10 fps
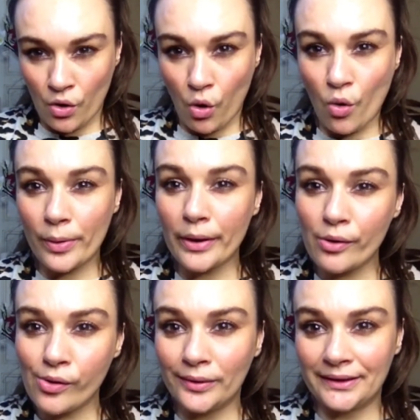
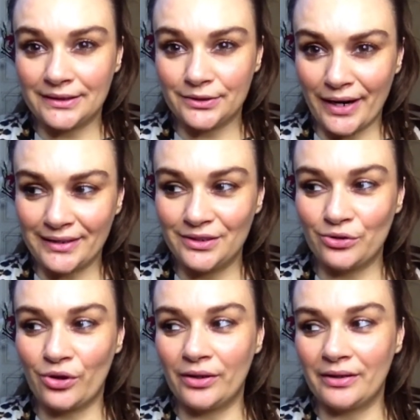overall the
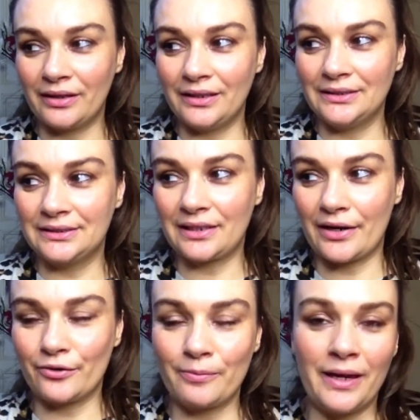tretinoin is
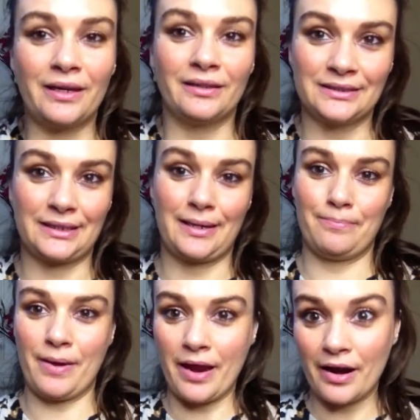kind of making the skin
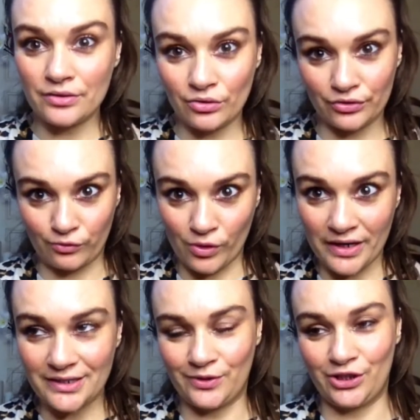better, not
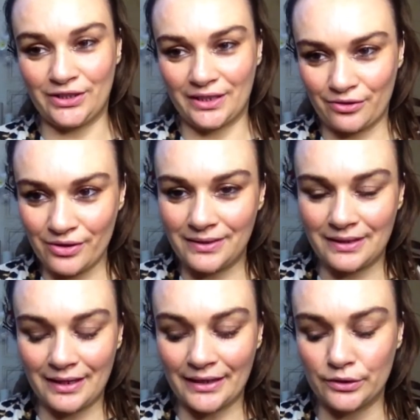worse, which is a good
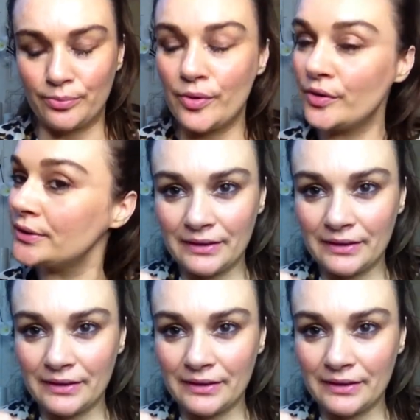thing, I suppose.